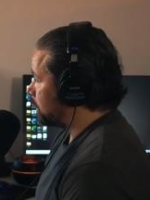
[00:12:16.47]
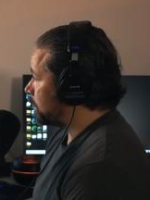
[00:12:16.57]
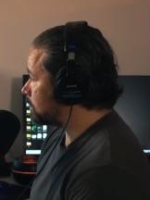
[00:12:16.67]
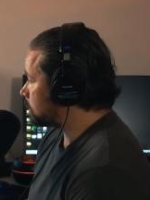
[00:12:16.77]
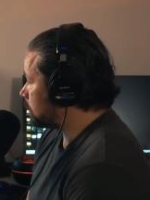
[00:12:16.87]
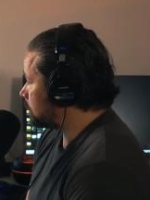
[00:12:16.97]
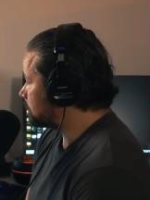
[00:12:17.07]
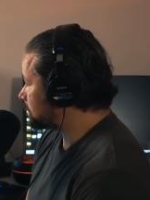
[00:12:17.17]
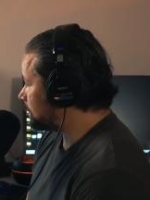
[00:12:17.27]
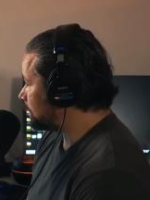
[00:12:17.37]
in
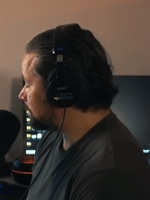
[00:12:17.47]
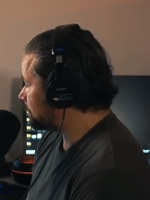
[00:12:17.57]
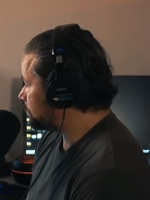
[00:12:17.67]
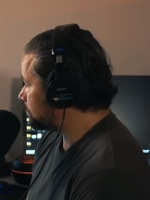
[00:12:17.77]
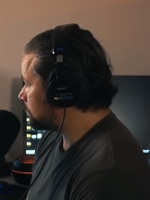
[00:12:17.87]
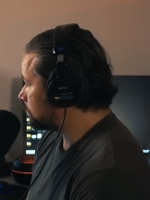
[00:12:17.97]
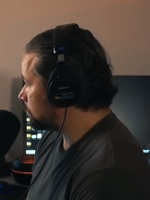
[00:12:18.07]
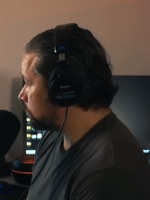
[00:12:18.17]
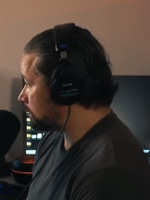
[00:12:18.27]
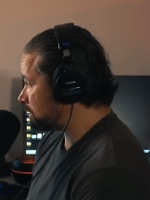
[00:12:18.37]
terms of
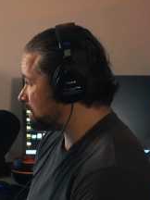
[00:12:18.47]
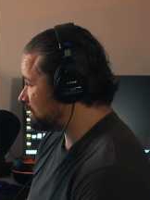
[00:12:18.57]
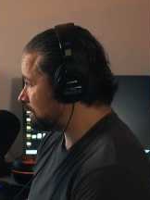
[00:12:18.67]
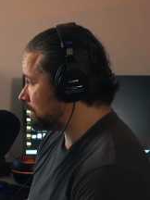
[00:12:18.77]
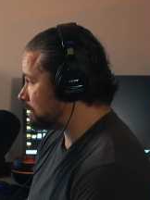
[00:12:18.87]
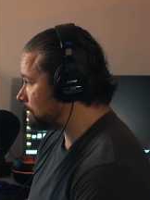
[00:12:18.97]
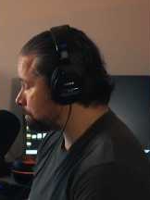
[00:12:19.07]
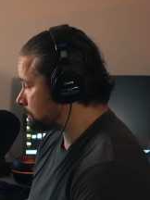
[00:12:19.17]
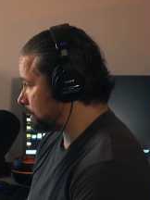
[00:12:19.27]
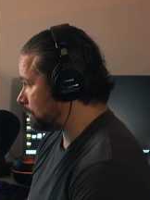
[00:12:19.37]
what she did to
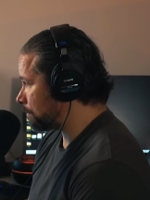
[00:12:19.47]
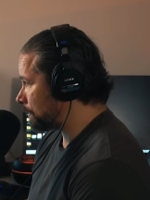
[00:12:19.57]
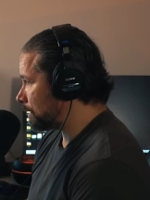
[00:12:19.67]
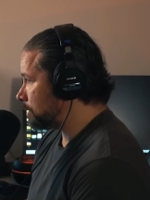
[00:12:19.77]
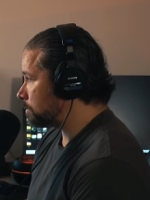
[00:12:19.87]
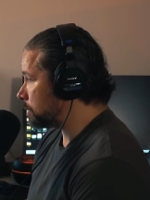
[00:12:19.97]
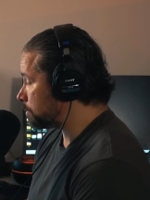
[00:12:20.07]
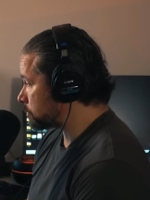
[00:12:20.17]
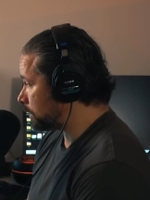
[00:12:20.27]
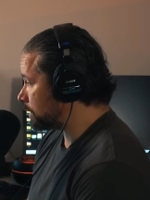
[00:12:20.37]
Gypsy,
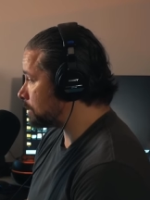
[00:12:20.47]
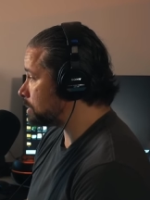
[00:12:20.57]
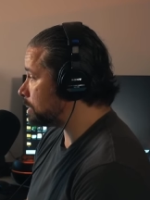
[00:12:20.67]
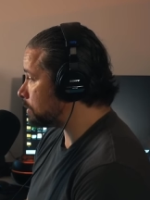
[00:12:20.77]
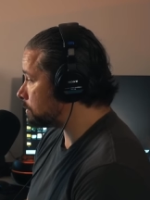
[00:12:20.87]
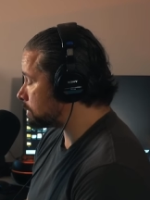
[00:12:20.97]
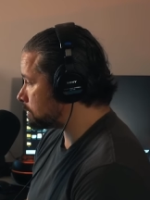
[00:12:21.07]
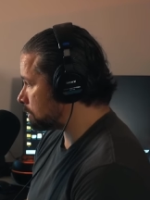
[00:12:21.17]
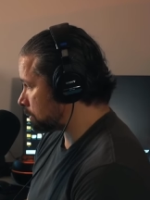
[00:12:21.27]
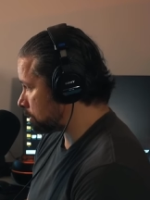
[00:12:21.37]
perpetrating these illnesses
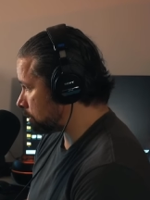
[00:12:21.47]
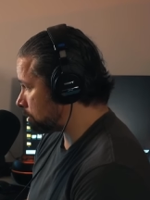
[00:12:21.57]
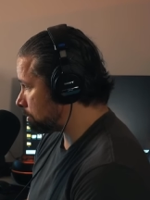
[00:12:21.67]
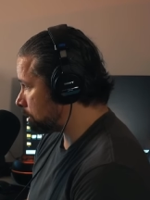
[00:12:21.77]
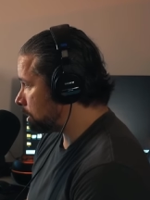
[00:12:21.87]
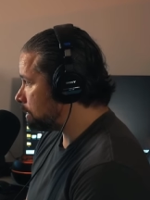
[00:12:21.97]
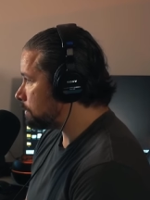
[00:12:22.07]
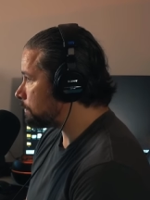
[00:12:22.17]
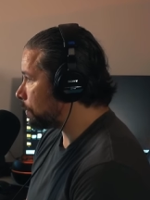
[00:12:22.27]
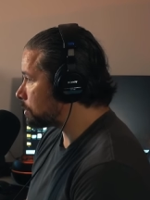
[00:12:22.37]
on her,
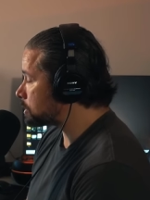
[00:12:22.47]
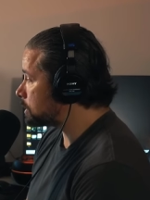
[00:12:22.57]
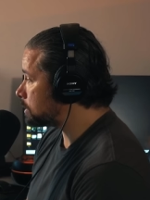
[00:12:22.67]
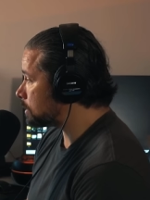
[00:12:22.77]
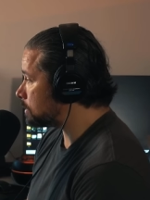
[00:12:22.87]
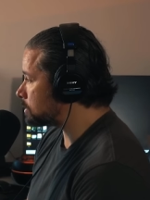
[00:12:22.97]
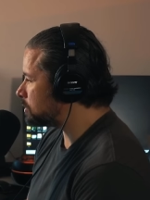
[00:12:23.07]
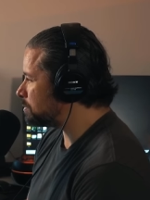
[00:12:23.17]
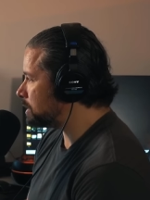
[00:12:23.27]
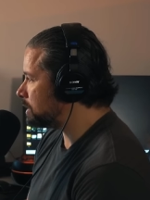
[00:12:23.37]
forcing her to
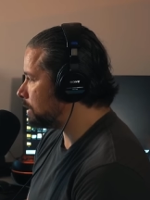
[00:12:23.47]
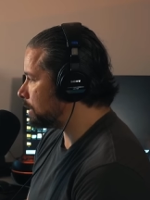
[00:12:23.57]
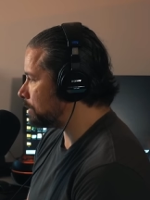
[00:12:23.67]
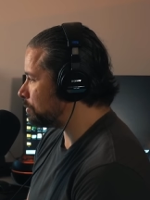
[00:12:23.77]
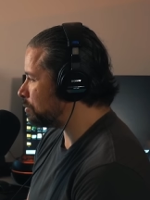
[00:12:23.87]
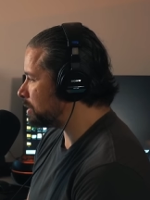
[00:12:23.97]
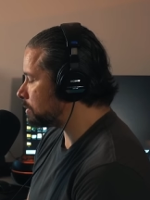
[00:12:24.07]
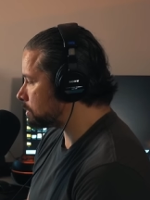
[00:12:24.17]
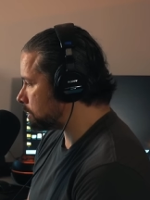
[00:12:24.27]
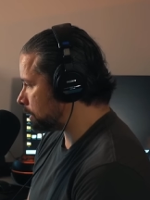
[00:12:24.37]
be in a
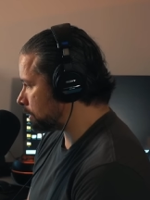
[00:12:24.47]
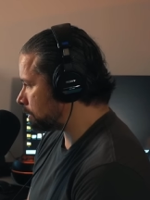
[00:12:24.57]
wheelchair.